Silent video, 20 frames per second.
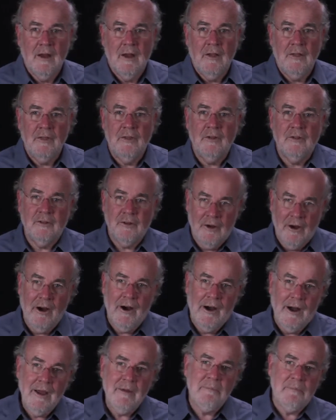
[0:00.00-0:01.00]
the
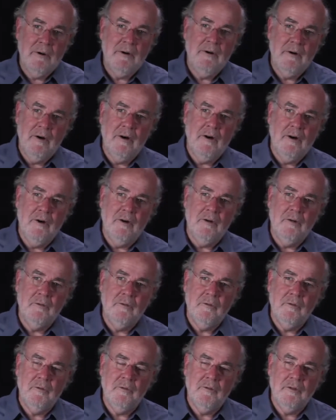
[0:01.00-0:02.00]
type
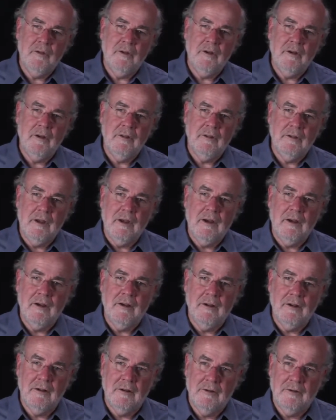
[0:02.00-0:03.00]
of
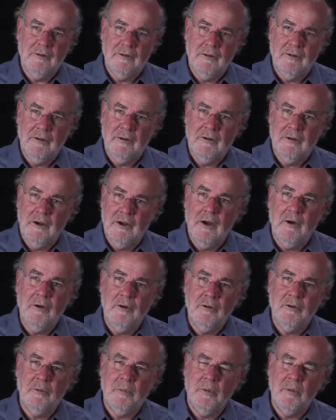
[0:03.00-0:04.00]
things that go
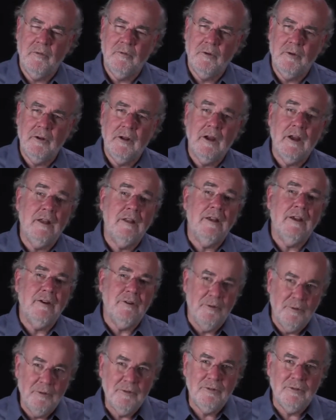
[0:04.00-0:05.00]
into a portfolio, and they
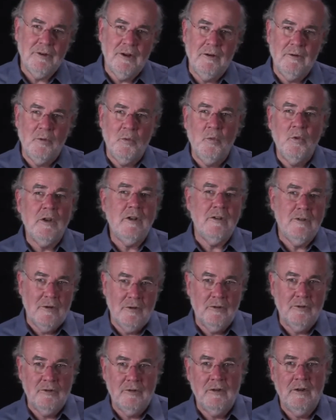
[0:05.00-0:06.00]
can also
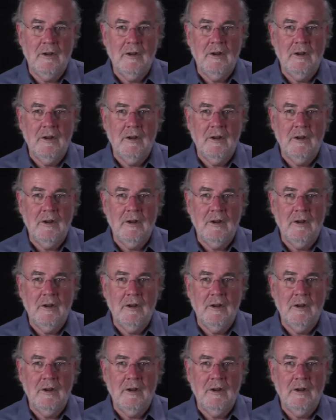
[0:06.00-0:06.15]
witness